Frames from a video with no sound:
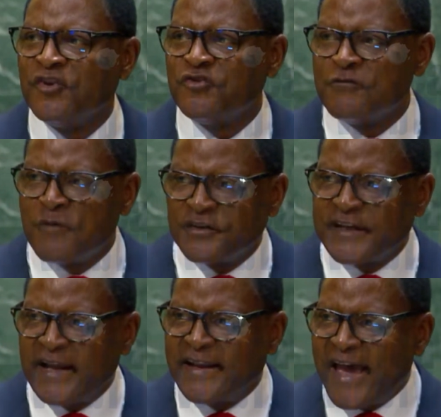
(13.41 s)
to
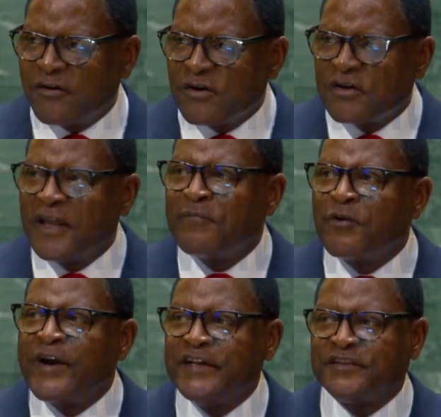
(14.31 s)
multilateral
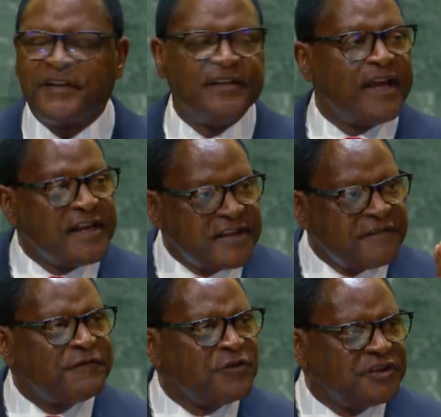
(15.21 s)
collaboration, then
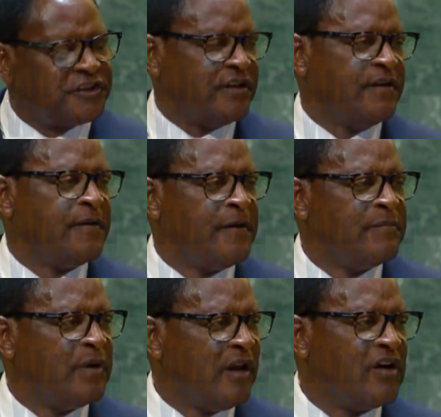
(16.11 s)
the future
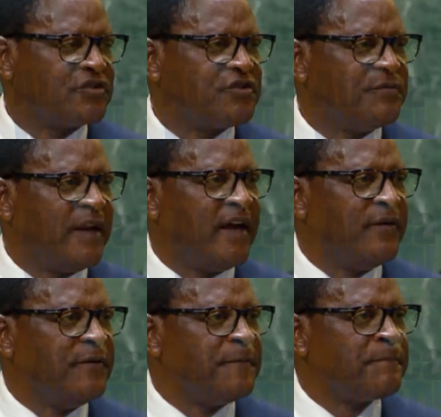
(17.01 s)
belongs to Malawi.